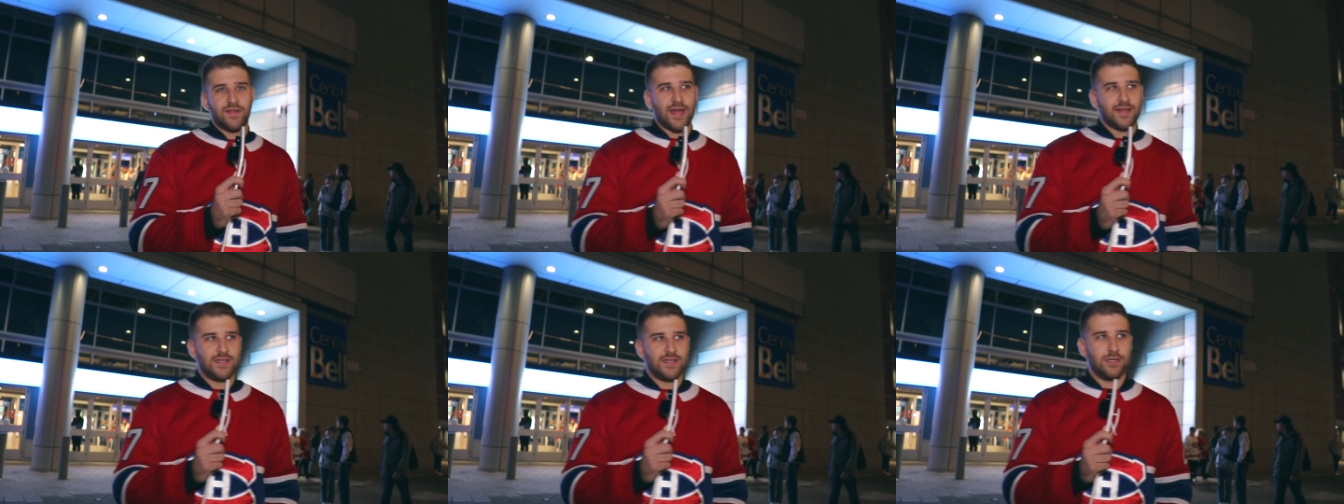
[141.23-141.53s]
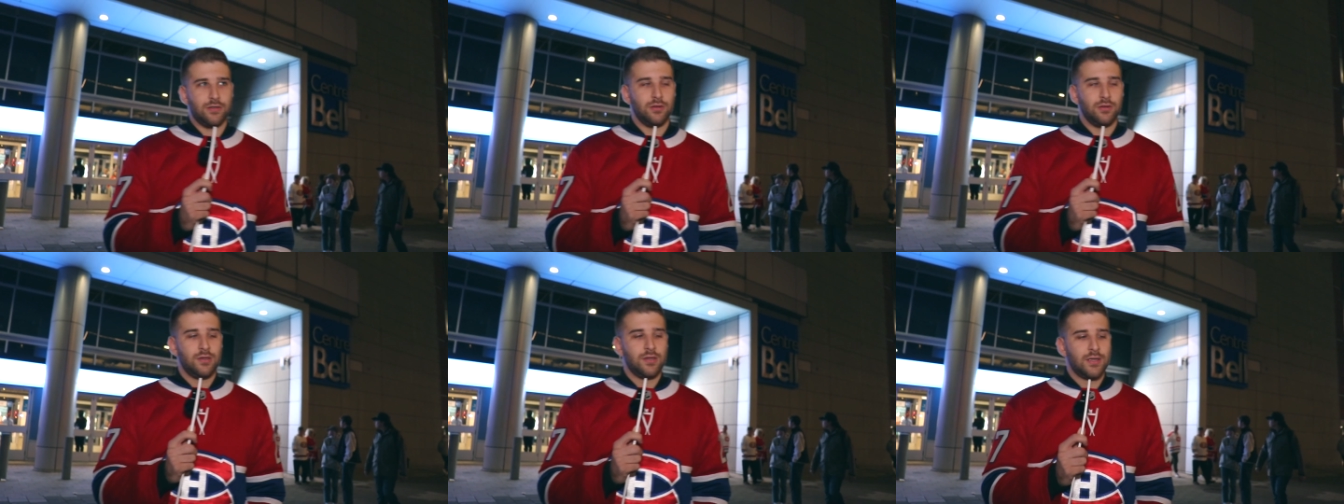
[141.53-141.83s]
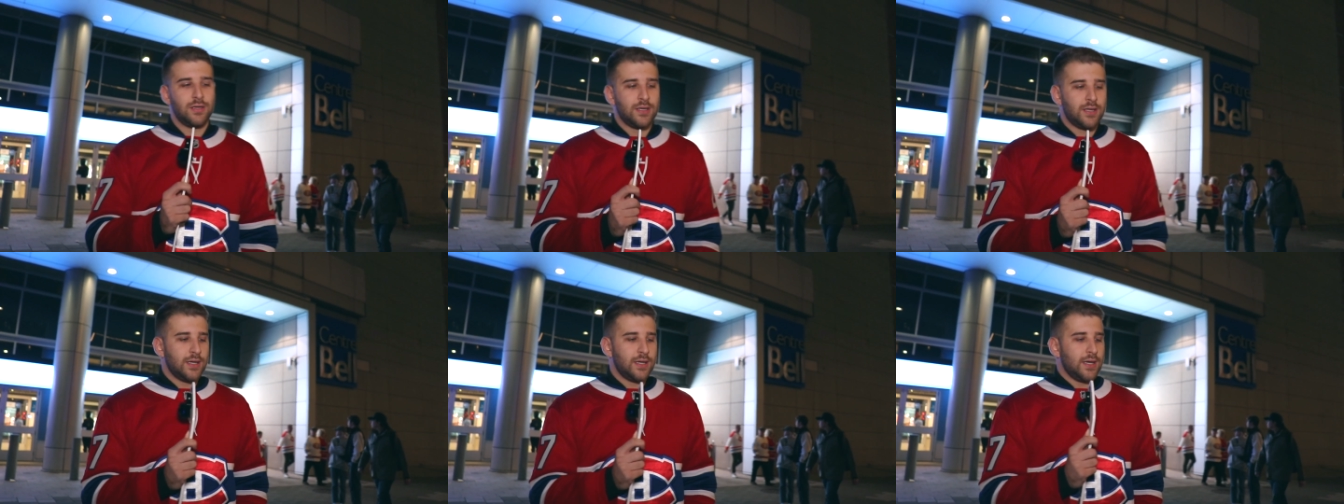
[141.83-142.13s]
that deal.
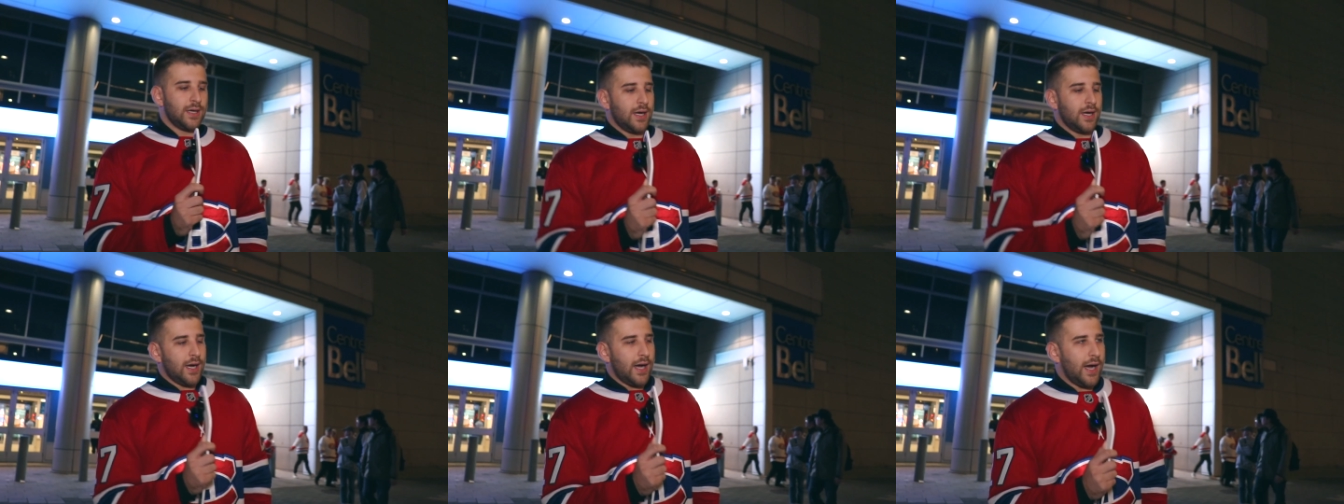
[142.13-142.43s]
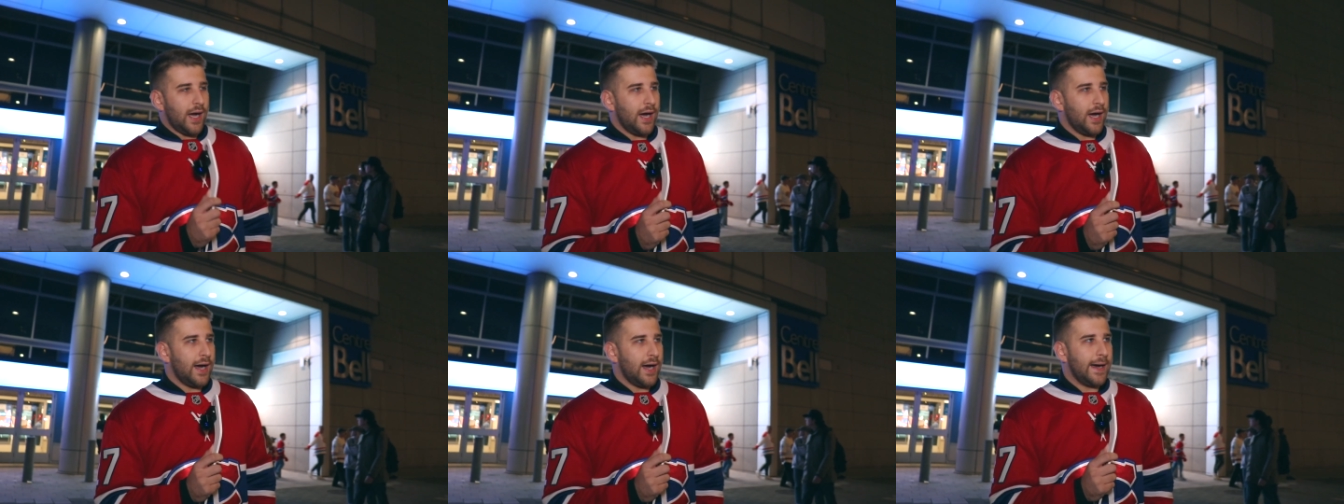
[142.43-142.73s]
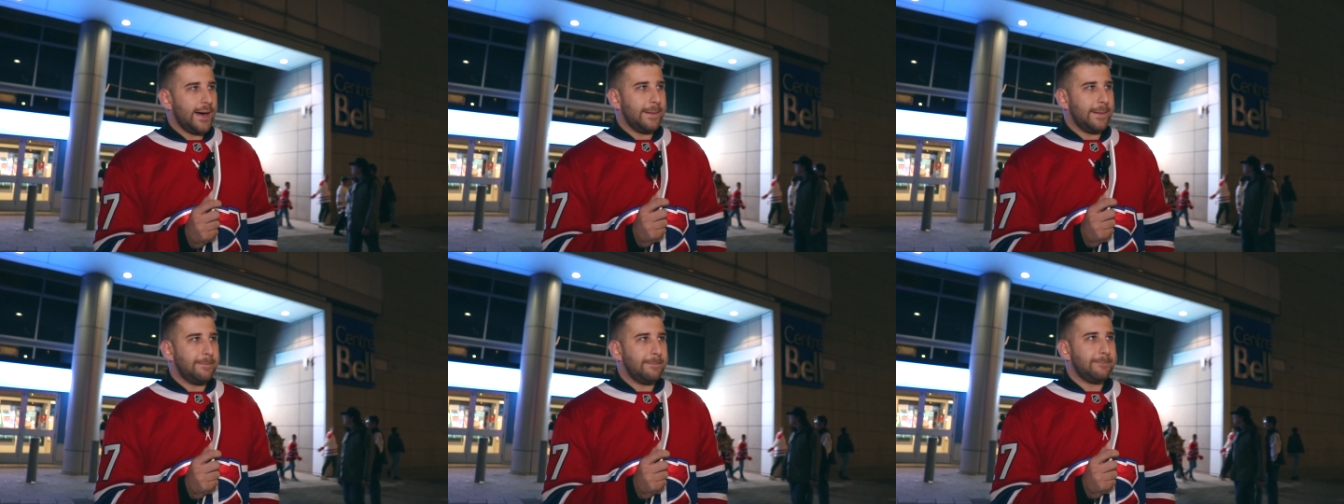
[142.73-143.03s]

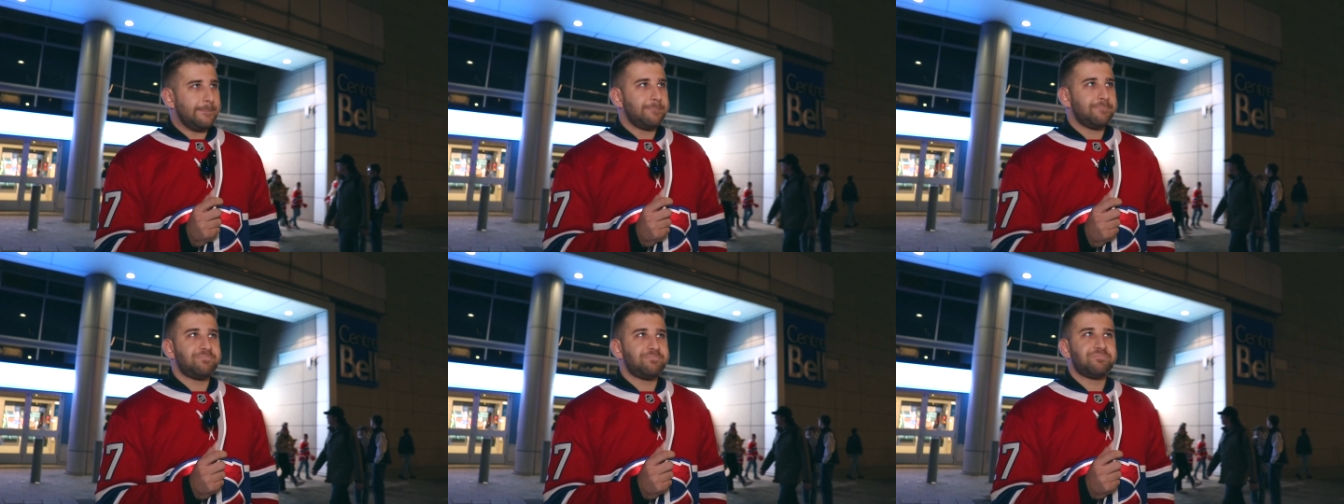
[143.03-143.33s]
Um,